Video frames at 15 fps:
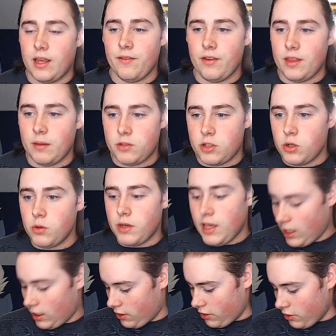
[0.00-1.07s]
Giving them 2
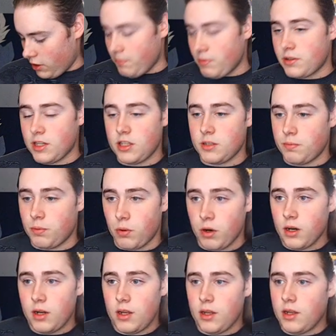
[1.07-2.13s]
key and 30%
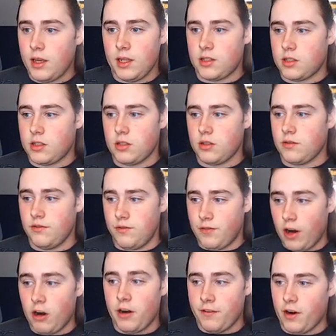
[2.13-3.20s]
support, it's
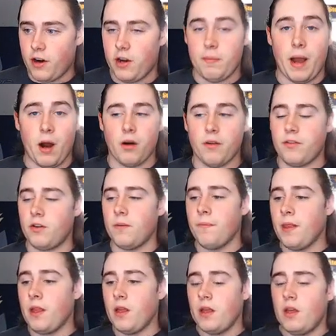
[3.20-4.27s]
very, very
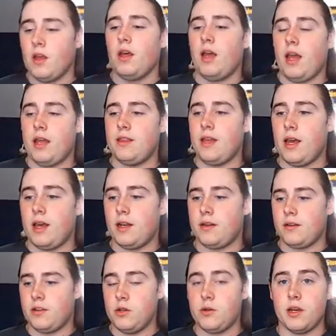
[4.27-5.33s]
powerful. And
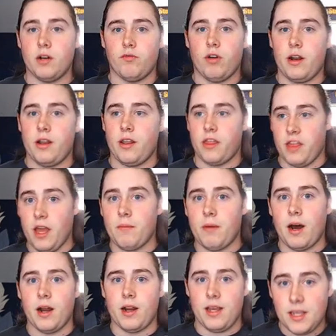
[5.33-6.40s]
then you can run
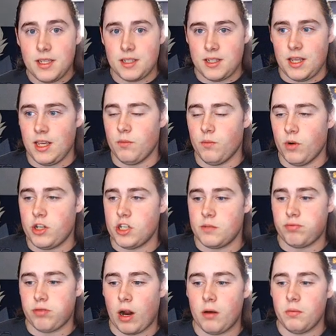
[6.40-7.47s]
them on his team, which
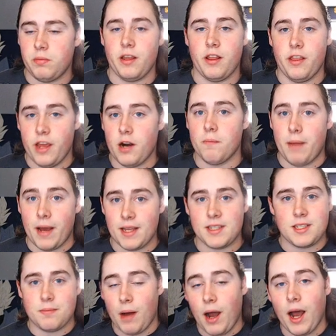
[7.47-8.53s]
is probably their
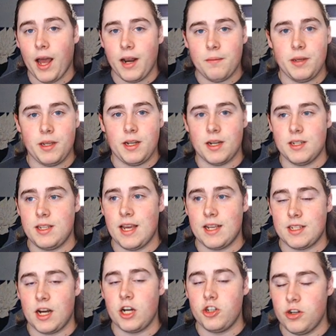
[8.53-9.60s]
best spot because he
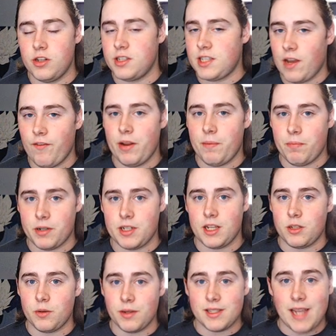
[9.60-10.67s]
has
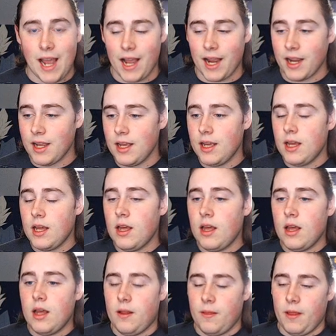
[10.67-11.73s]
170% to attack,
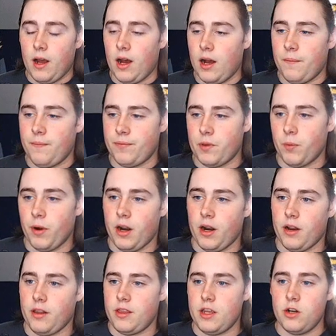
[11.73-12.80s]

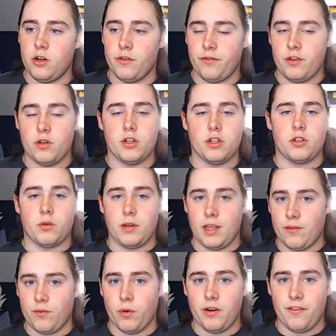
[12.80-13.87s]
where the new fusions
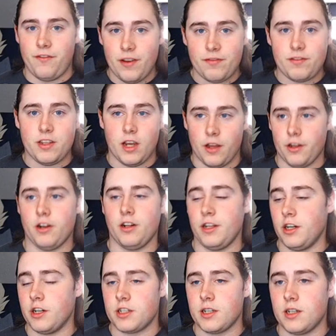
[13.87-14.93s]
only give 150 on their
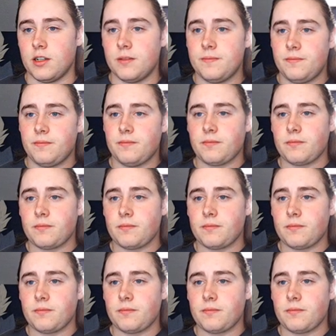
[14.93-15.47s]
leader skill.